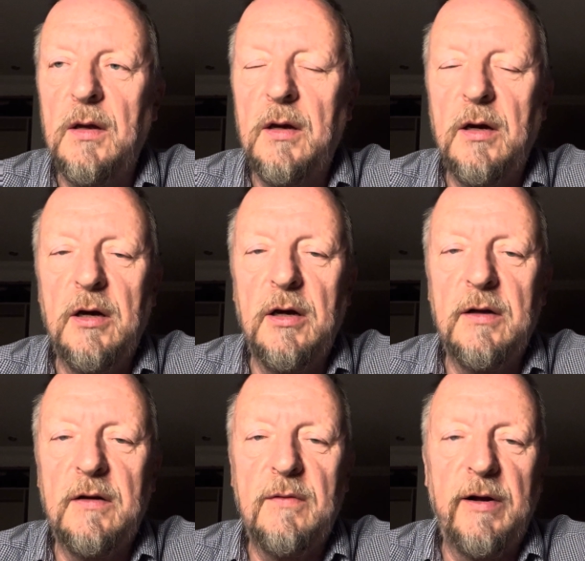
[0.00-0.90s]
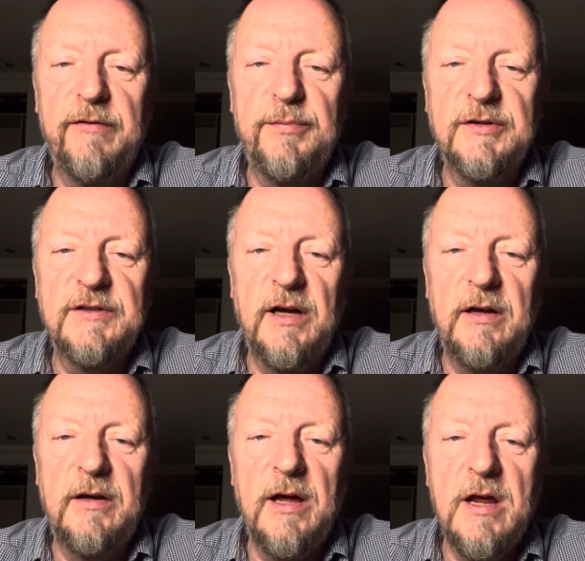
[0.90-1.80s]

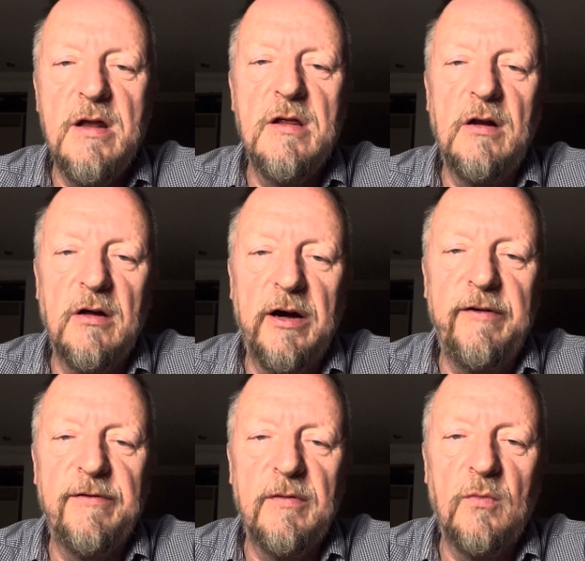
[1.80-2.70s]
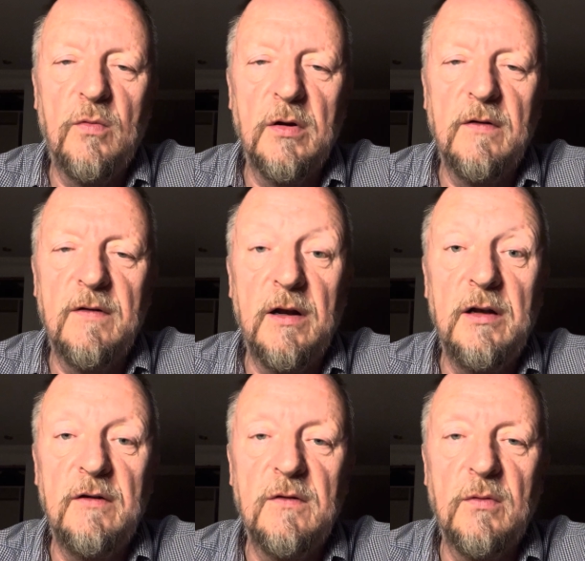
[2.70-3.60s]
12% in the life, at
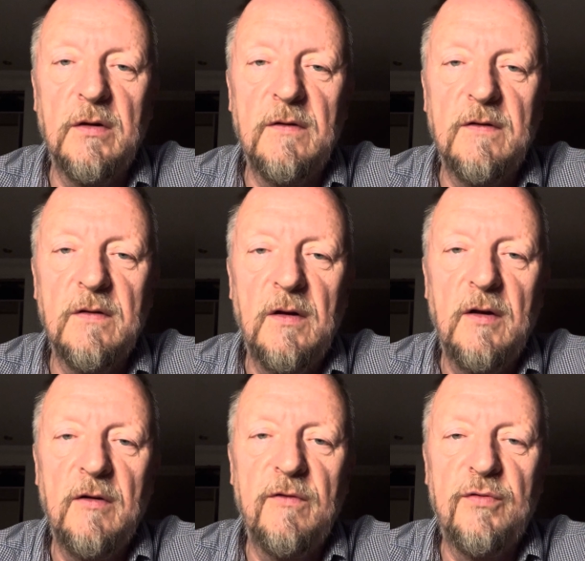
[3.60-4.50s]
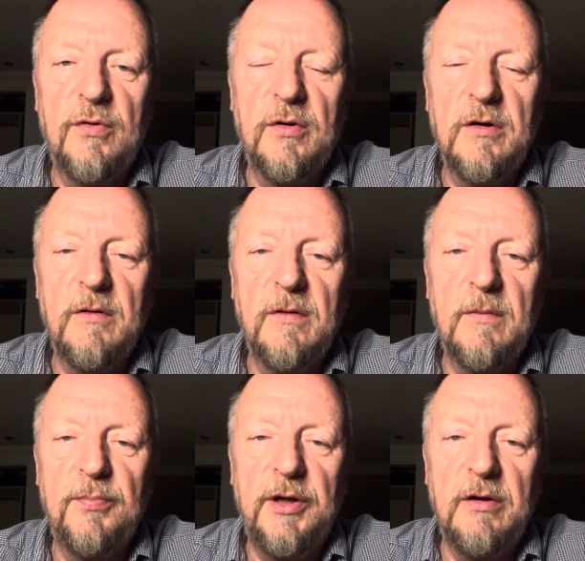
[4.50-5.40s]
least once for
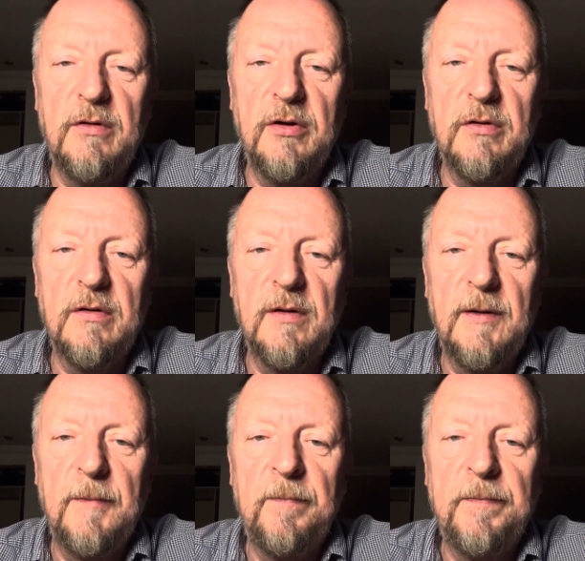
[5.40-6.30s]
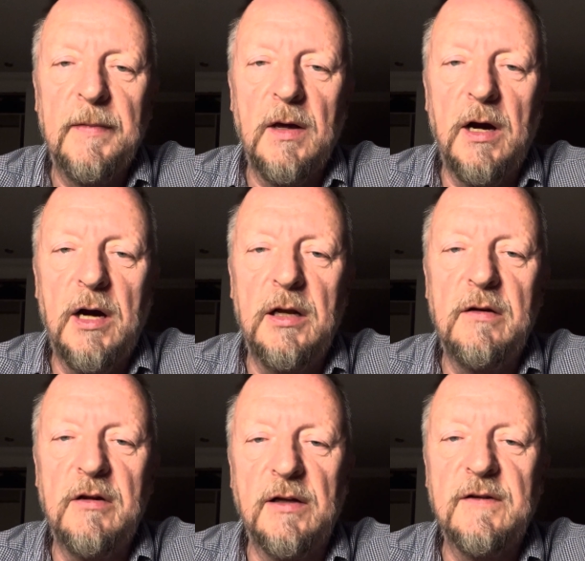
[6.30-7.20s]
a period.
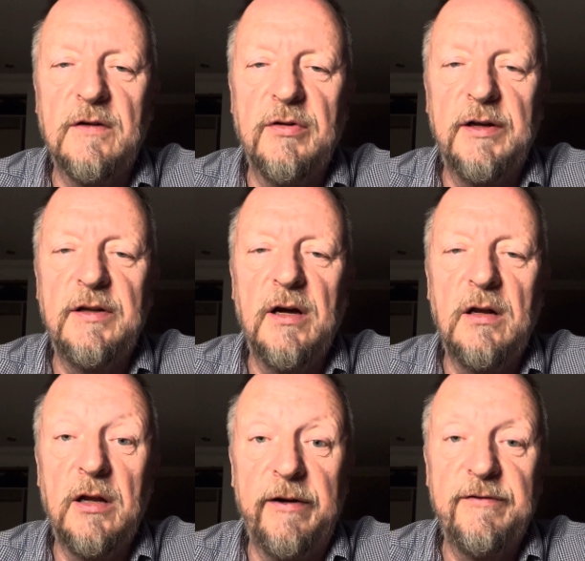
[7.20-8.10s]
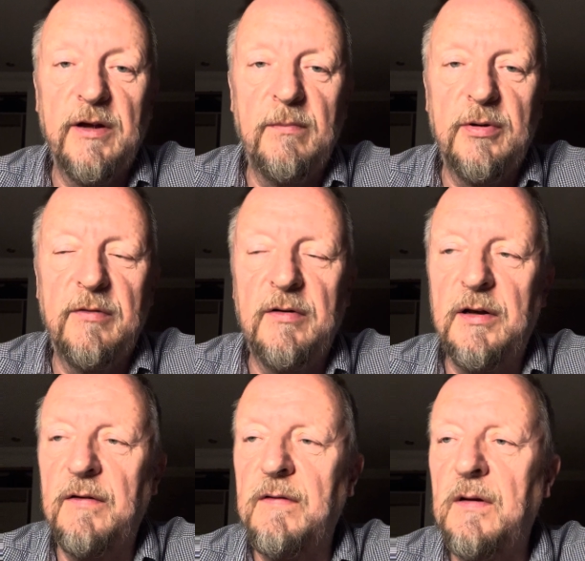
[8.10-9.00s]
And that's a criteria, lifetime
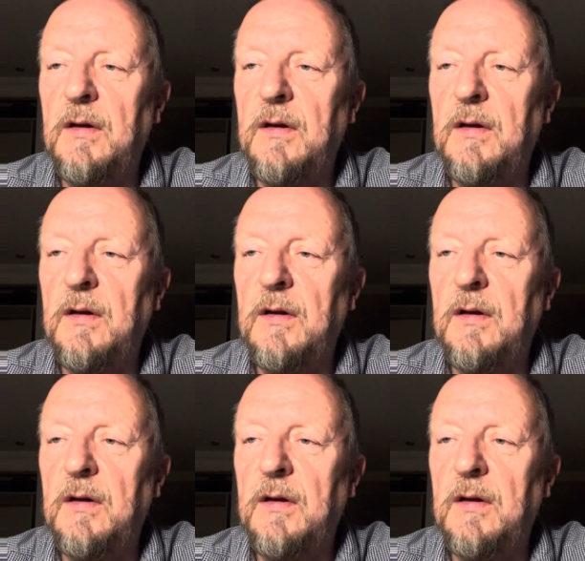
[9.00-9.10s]
prevalence.